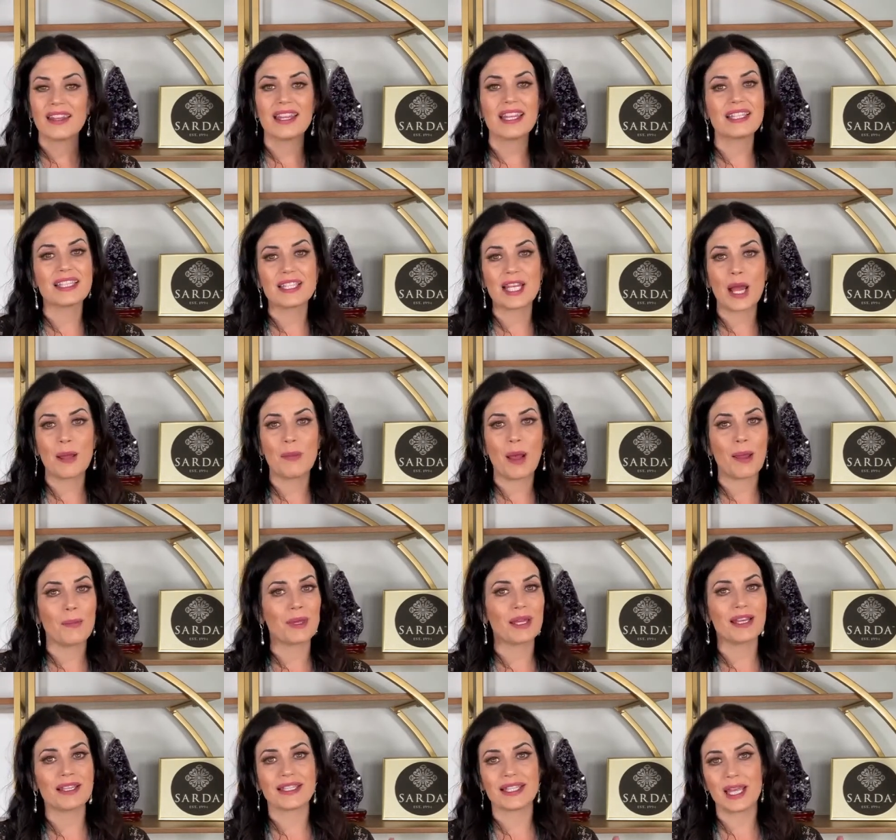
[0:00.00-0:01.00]
this time
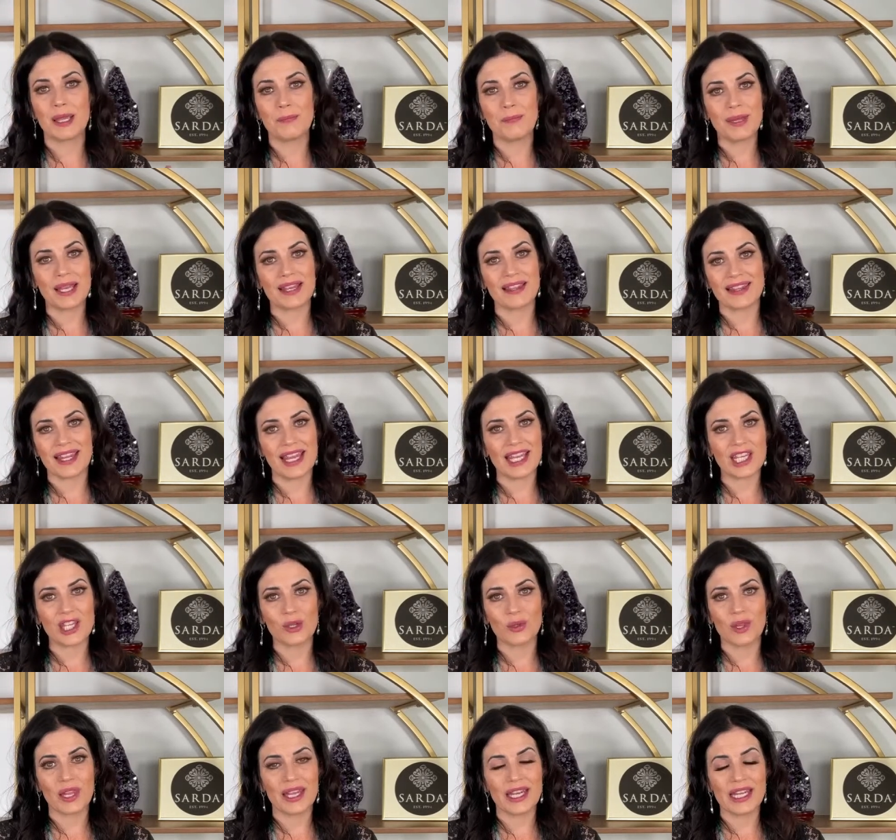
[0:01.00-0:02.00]
I'm gonna say a big
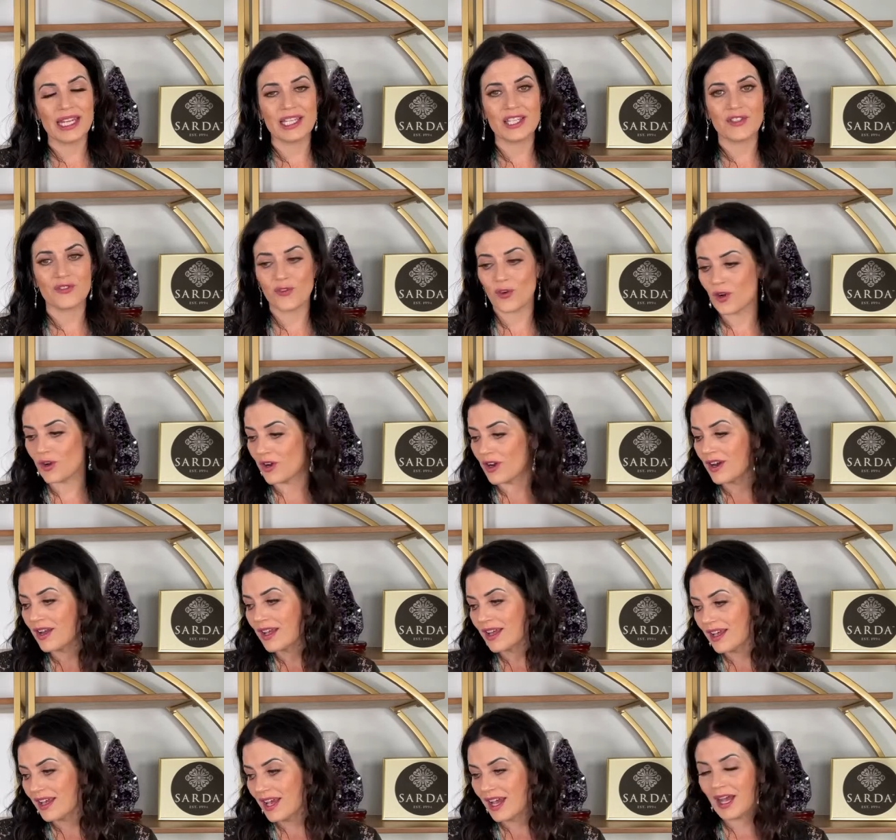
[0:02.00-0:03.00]
thank you, ladies, for
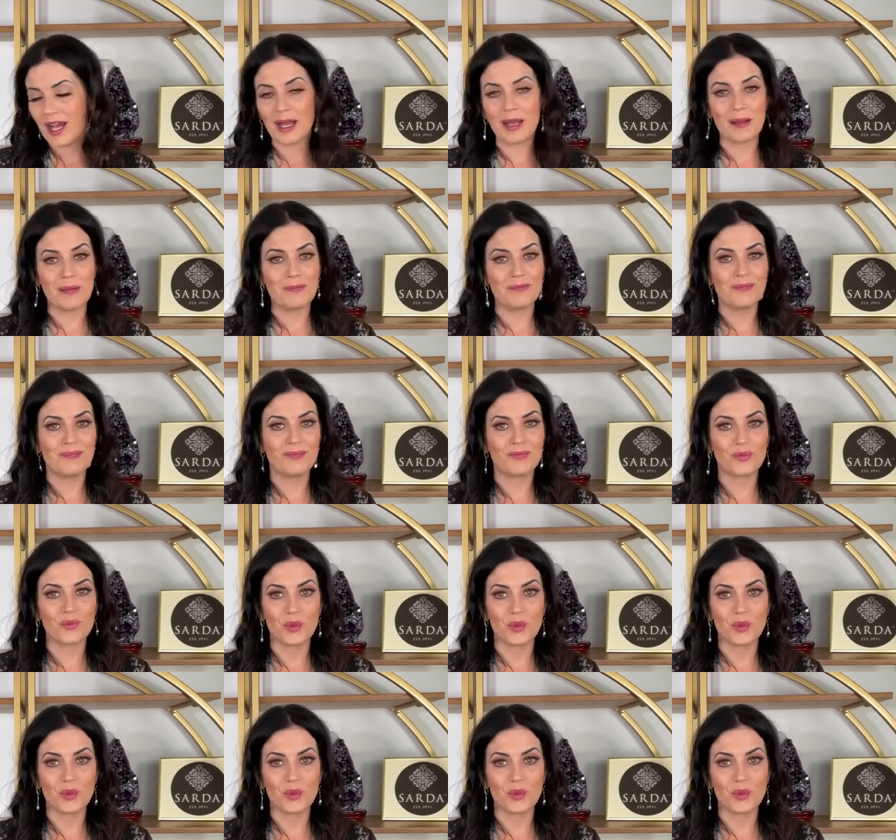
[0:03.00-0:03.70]
um,